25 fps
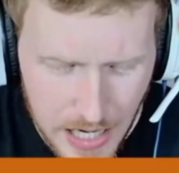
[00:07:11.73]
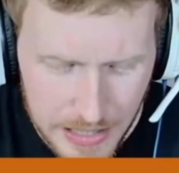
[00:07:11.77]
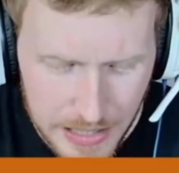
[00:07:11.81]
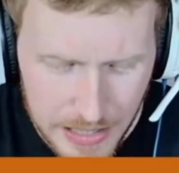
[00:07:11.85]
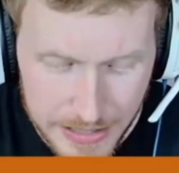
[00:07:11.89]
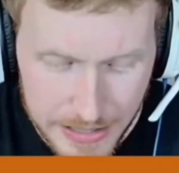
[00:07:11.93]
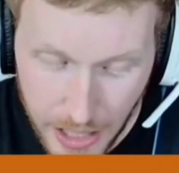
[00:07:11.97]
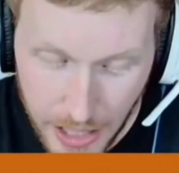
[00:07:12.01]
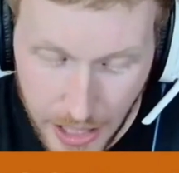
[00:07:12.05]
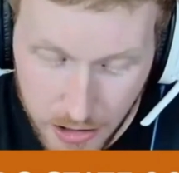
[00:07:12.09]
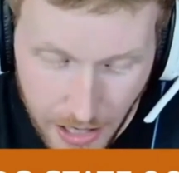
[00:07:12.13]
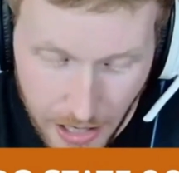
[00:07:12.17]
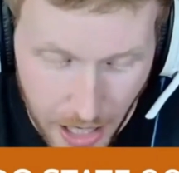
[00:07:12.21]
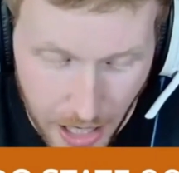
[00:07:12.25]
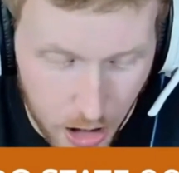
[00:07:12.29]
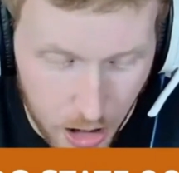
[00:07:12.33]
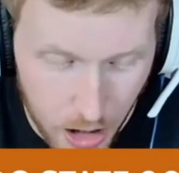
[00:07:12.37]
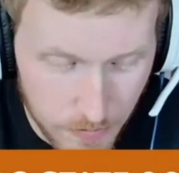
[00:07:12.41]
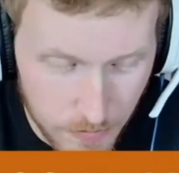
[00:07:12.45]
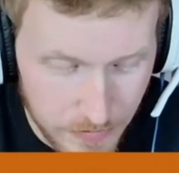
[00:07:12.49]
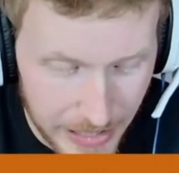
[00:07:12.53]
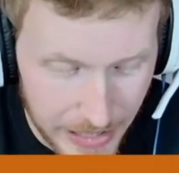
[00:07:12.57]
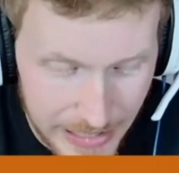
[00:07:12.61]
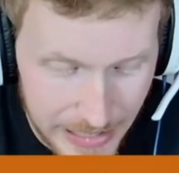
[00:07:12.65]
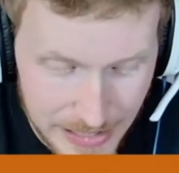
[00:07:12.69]
Gunnar
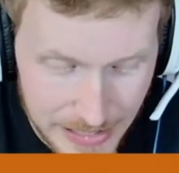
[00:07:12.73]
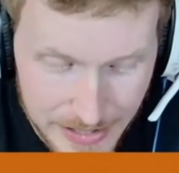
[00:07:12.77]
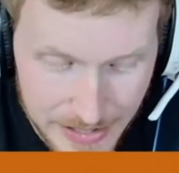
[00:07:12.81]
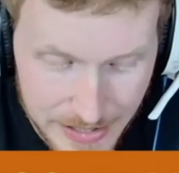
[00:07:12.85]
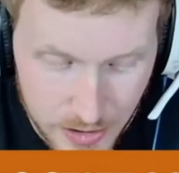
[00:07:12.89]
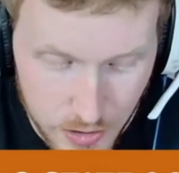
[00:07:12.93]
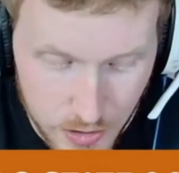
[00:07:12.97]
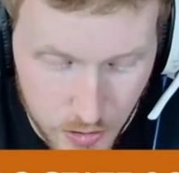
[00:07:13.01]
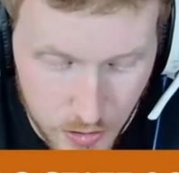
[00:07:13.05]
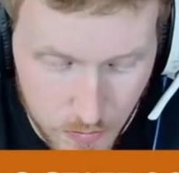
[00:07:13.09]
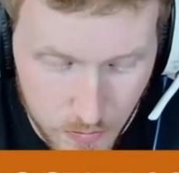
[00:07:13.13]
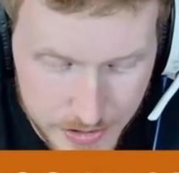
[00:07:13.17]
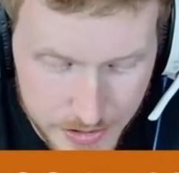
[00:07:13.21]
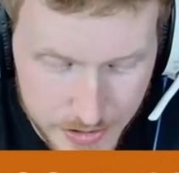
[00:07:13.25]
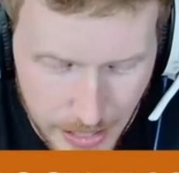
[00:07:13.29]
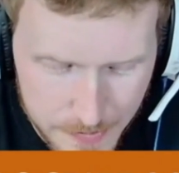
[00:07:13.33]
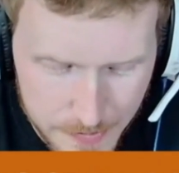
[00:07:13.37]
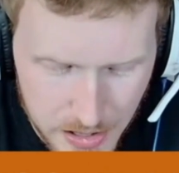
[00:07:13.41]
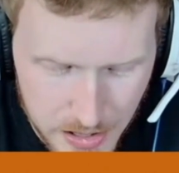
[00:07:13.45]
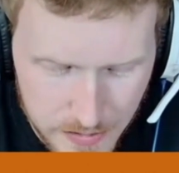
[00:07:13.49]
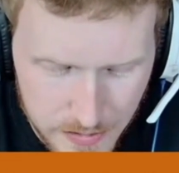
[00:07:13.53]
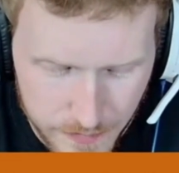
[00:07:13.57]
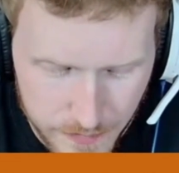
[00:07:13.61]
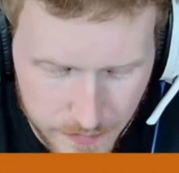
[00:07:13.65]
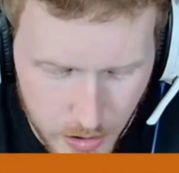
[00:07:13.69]
Helm, like I said, 2
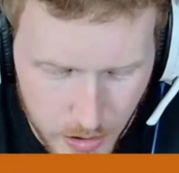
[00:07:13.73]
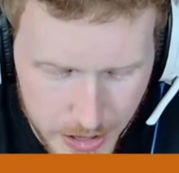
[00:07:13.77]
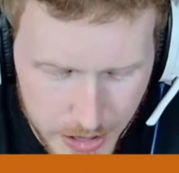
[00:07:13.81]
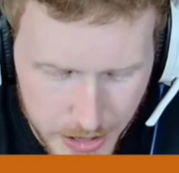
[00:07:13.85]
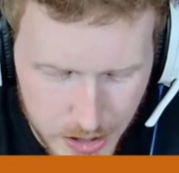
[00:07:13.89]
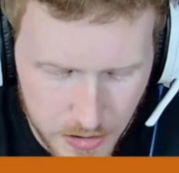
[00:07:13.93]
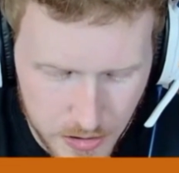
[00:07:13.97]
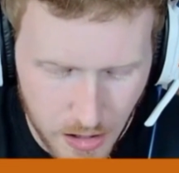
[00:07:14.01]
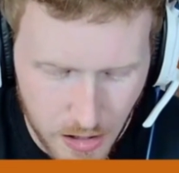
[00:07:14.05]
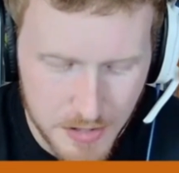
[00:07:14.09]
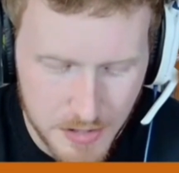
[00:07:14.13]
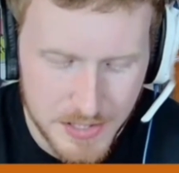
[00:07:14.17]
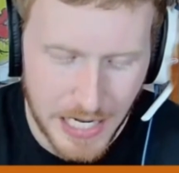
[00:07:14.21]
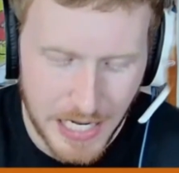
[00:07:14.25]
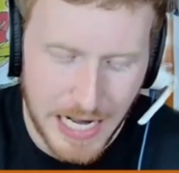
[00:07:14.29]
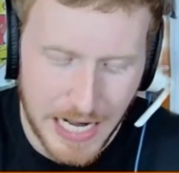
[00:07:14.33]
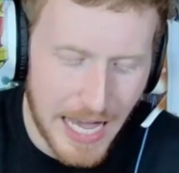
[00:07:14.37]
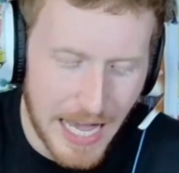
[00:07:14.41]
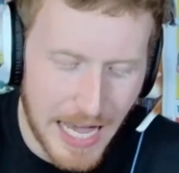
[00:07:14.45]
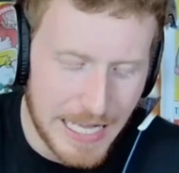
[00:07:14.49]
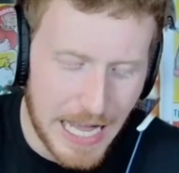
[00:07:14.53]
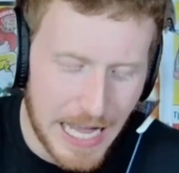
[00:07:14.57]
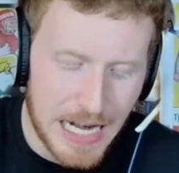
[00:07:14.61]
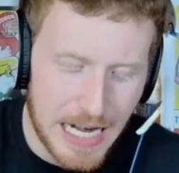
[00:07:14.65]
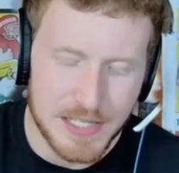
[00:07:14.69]
receptions, 42 yards. And
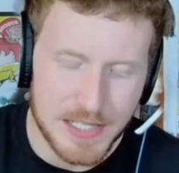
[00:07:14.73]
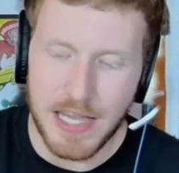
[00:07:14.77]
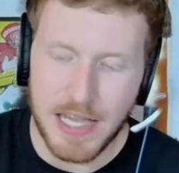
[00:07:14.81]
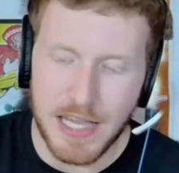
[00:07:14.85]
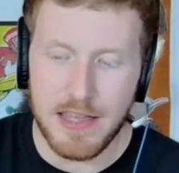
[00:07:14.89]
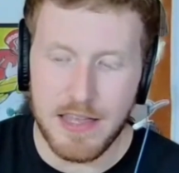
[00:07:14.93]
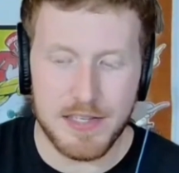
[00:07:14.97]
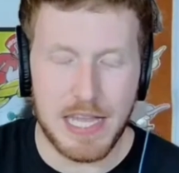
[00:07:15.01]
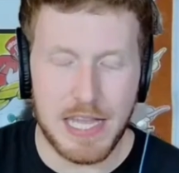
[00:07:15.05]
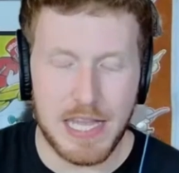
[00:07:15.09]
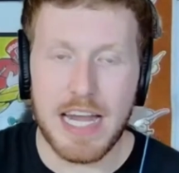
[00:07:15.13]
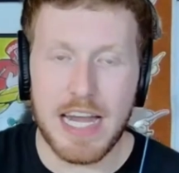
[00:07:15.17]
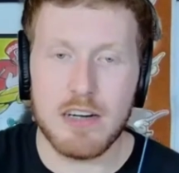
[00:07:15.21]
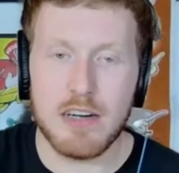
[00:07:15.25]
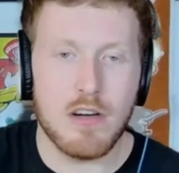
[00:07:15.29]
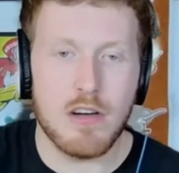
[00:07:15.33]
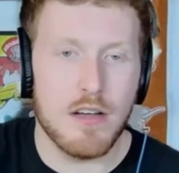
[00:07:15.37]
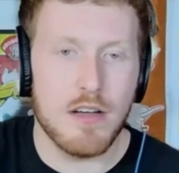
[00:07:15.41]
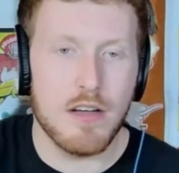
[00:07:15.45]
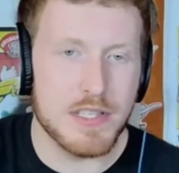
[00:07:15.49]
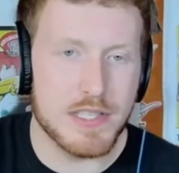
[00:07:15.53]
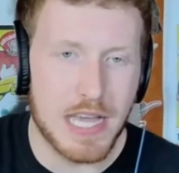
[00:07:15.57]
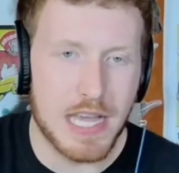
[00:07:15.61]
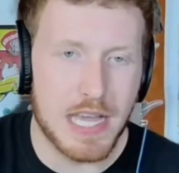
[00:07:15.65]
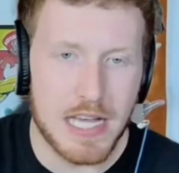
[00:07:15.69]
I got to say this, I don't know if
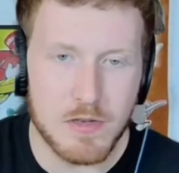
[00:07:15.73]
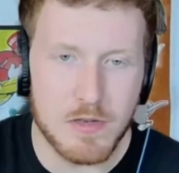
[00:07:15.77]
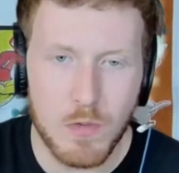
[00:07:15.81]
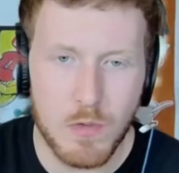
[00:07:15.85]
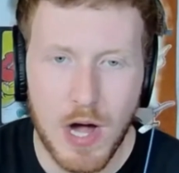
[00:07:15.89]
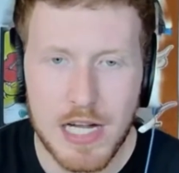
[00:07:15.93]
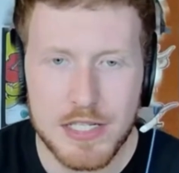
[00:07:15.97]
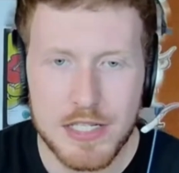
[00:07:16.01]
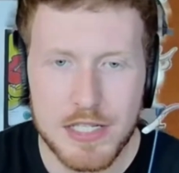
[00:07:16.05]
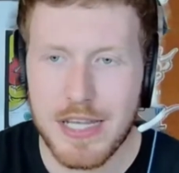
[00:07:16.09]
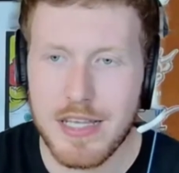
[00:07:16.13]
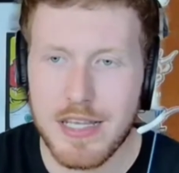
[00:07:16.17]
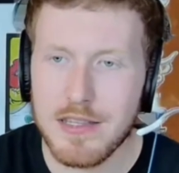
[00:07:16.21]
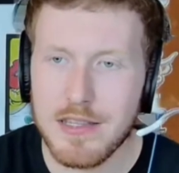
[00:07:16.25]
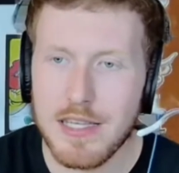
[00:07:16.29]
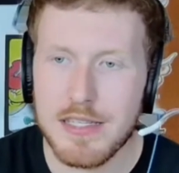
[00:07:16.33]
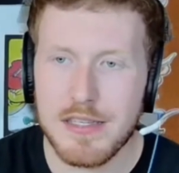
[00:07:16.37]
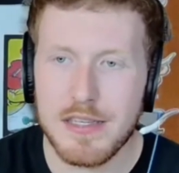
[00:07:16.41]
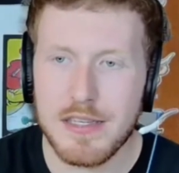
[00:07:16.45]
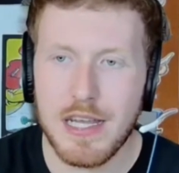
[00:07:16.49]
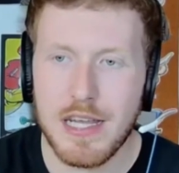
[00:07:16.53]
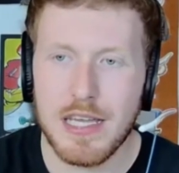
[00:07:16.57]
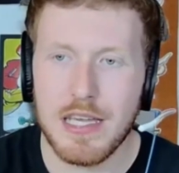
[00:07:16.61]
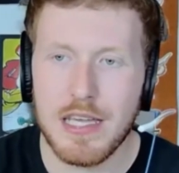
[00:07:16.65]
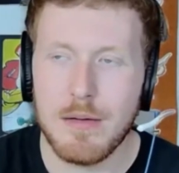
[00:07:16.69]
this guy's watching,
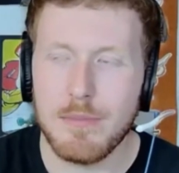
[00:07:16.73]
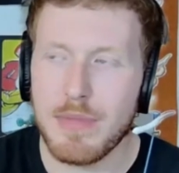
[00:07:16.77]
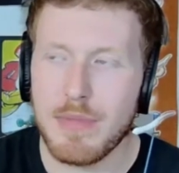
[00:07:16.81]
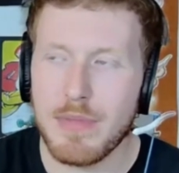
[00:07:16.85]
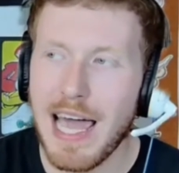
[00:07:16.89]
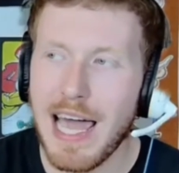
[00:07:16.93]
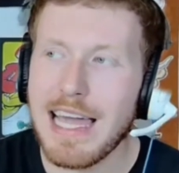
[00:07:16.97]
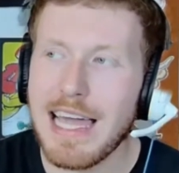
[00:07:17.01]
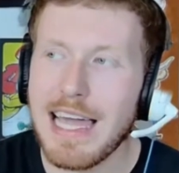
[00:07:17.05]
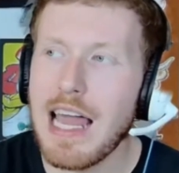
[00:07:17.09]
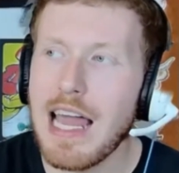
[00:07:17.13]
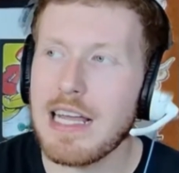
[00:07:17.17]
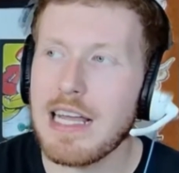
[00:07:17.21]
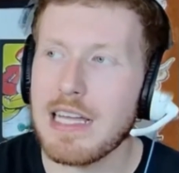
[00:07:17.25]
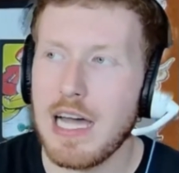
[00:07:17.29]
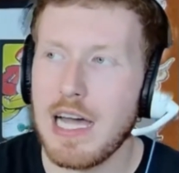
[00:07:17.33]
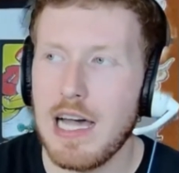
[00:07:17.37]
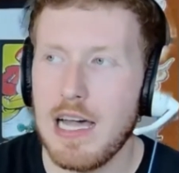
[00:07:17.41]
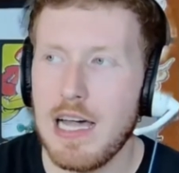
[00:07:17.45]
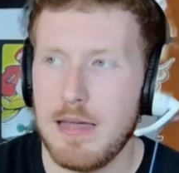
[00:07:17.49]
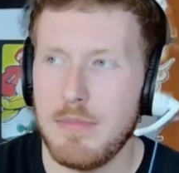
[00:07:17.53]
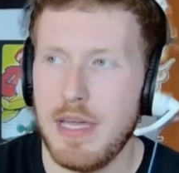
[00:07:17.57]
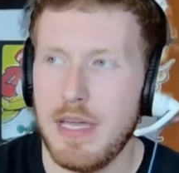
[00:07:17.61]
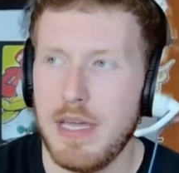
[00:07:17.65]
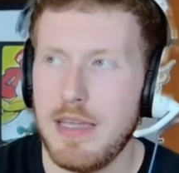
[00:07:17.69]
listening, but I got a
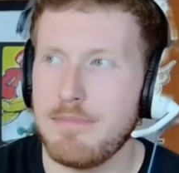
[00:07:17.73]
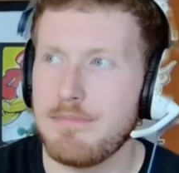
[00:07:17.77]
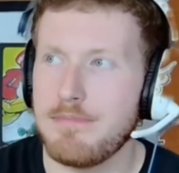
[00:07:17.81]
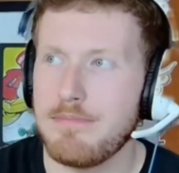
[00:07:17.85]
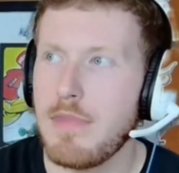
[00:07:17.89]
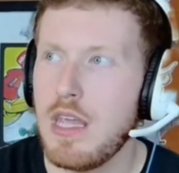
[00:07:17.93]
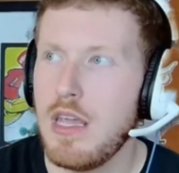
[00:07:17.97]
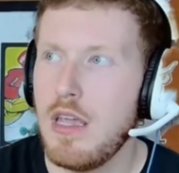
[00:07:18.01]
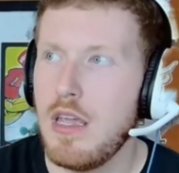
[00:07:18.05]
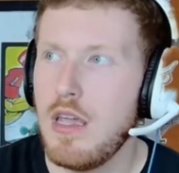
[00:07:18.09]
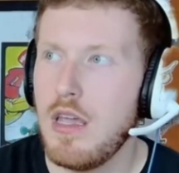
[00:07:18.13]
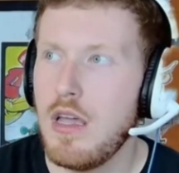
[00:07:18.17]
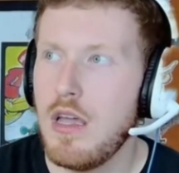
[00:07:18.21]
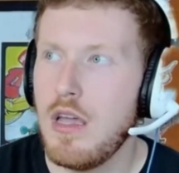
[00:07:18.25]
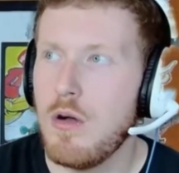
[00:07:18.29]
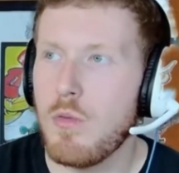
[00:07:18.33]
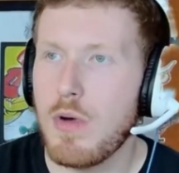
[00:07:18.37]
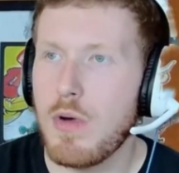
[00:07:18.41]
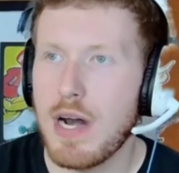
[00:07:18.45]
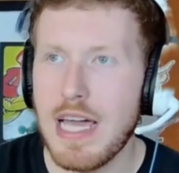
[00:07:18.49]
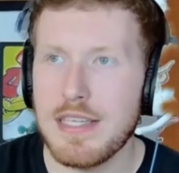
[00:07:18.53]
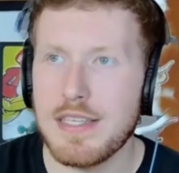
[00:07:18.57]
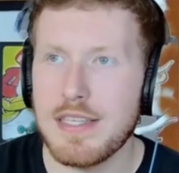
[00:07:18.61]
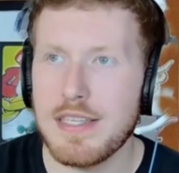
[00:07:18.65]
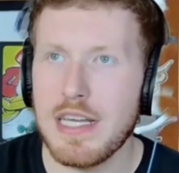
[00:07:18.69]
comment when
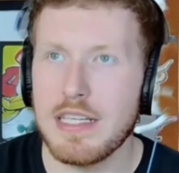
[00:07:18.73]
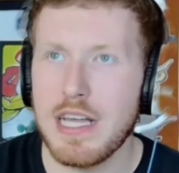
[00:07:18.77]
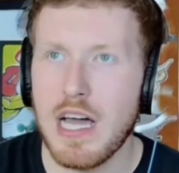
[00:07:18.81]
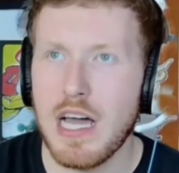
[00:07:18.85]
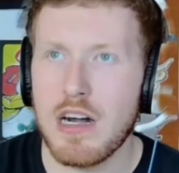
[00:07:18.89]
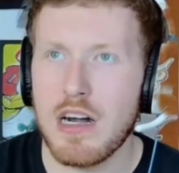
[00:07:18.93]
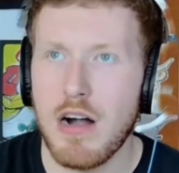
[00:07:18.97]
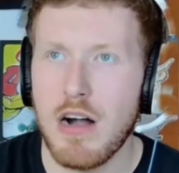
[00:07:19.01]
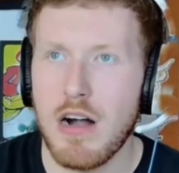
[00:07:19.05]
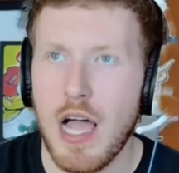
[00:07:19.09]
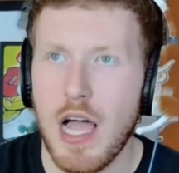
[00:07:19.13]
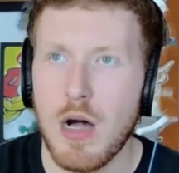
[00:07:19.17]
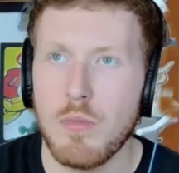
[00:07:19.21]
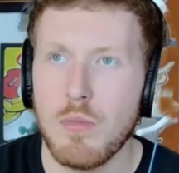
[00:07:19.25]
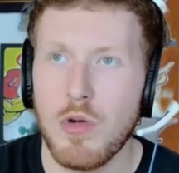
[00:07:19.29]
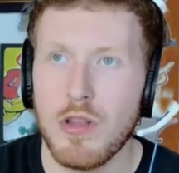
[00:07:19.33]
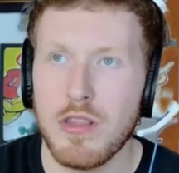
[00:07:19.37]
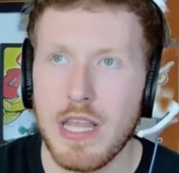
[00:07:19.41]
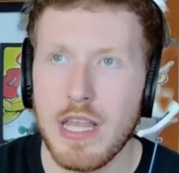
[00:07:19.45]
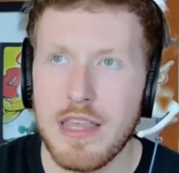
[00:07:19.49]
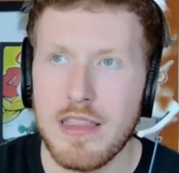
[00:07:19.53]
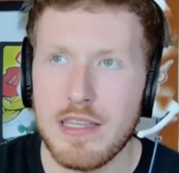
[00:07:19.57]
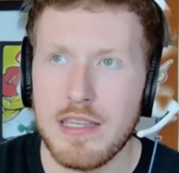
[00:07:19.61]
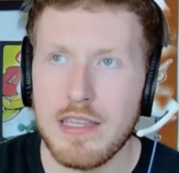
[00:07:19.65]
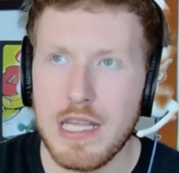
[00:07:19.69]
I said Gunnar Helm will
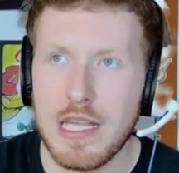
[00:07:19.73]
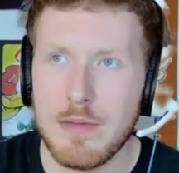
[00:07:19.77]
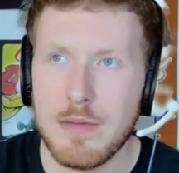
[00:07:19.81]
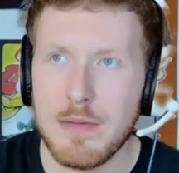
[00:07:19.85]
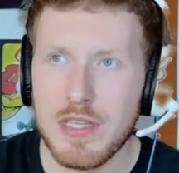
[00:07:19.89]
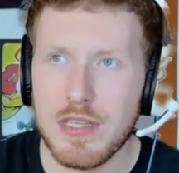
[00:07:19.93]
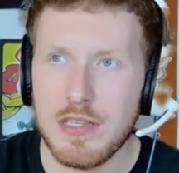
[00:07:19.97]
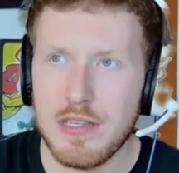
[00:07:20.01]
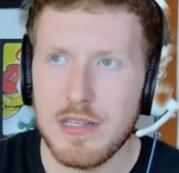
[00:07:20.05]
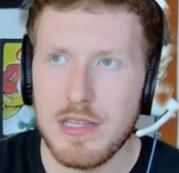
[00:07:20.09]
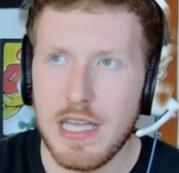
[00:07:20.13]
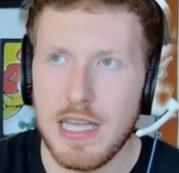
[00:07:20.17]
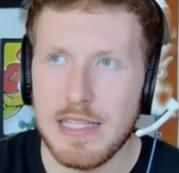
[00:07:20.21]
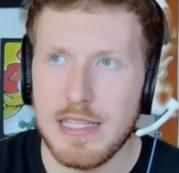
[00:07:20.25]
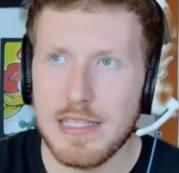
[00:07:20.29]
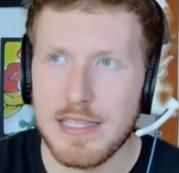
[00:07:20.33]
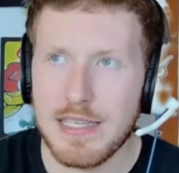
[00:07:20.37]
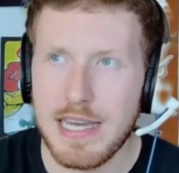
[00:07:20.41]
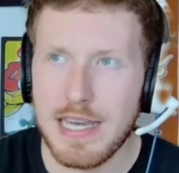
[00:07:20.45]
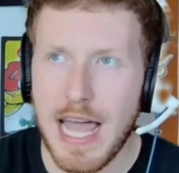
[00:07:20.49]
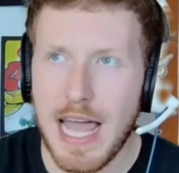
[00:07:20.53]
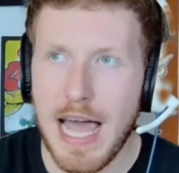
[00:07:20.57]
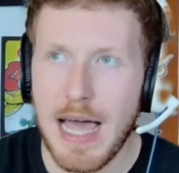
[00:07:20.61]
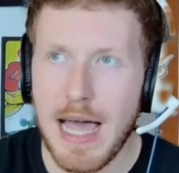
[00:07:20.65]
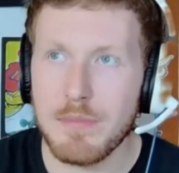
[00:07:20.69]
lead the teams in
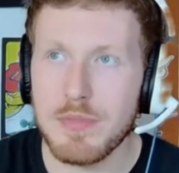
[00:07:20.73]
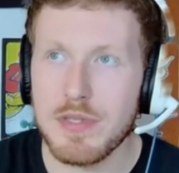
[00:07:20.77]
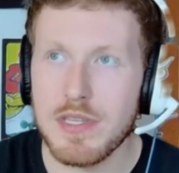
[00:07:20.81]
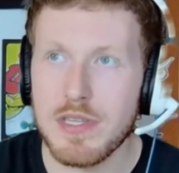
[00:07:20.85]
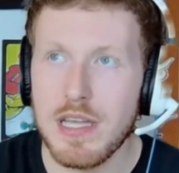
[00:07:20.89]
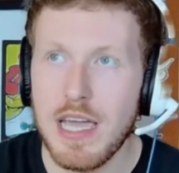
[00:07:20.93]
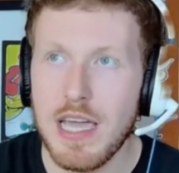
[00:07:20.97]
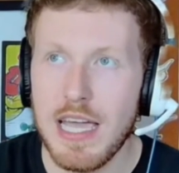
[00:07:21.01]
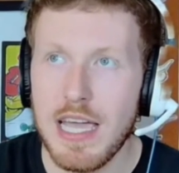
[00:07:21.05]
snaps.